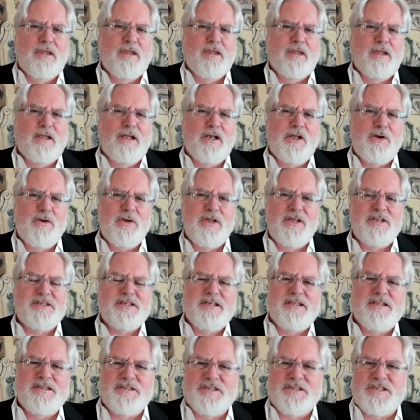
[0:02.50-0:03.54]
Hello,
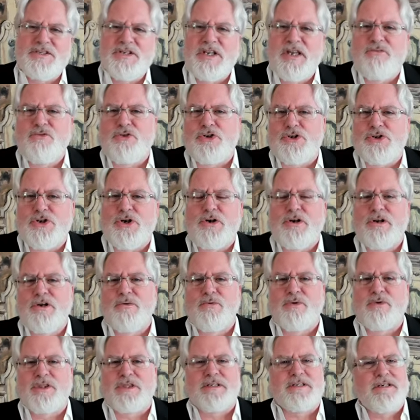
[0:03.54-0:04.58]
LinkedIn. This is Kevin Turner
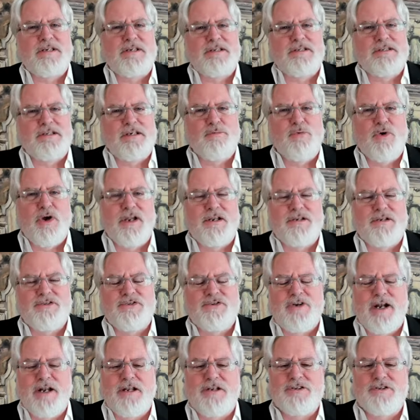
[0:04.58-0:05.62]
with TNT Brand
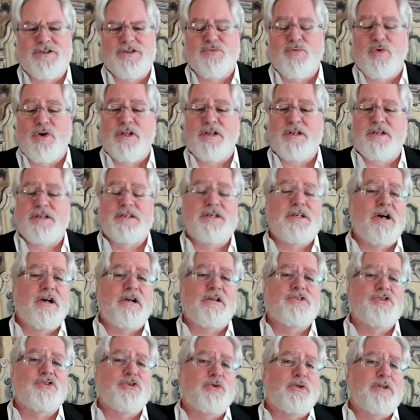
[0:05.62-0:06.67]
Strategist. Wanted to
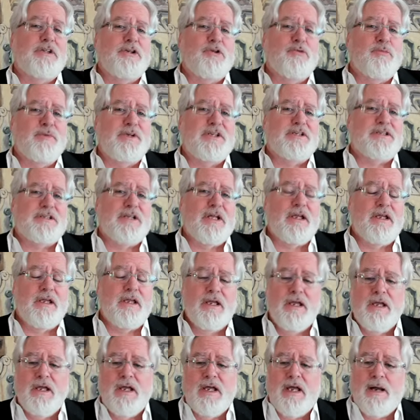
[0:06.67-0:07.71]
talk to you a little bit today
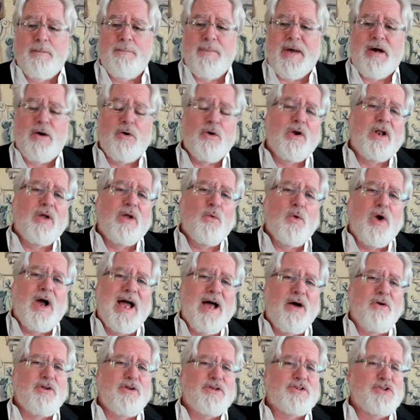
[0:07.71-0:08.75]
about
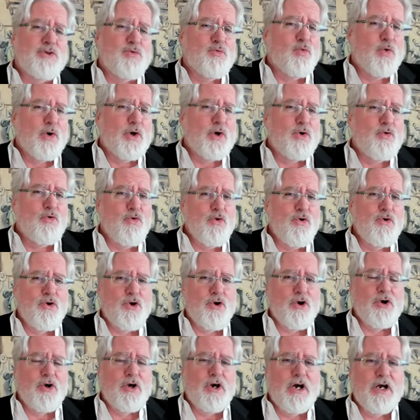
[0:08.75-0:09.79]
how does a
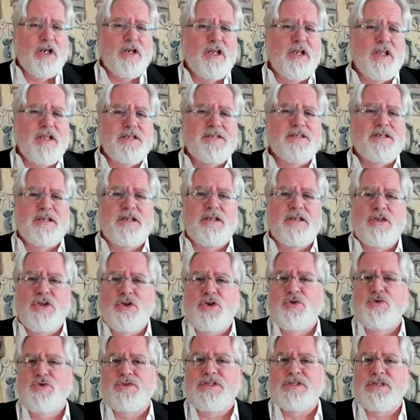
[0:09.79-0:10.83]
recruiter on LinkedIn
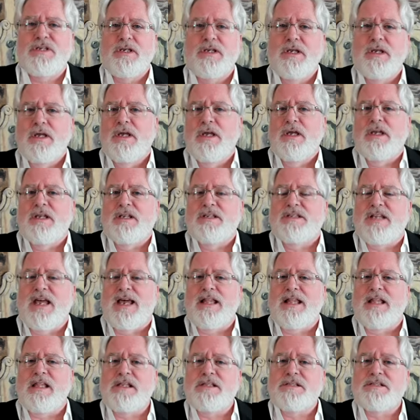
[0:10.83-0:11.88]
using
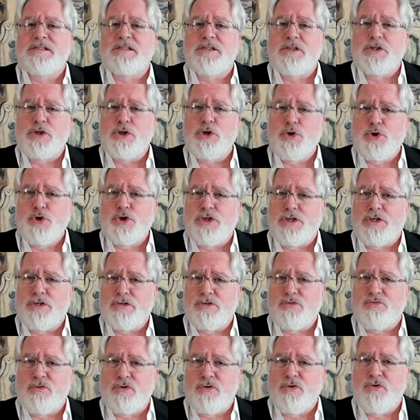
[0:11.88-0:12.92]
Talent
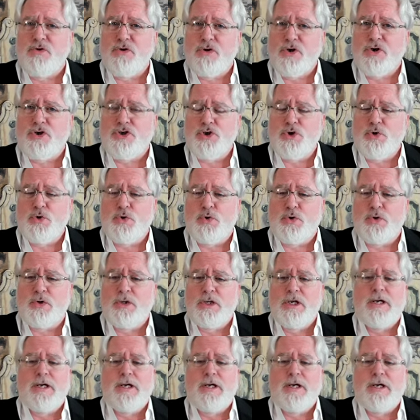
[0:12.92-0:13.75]
Solutions recruiter tool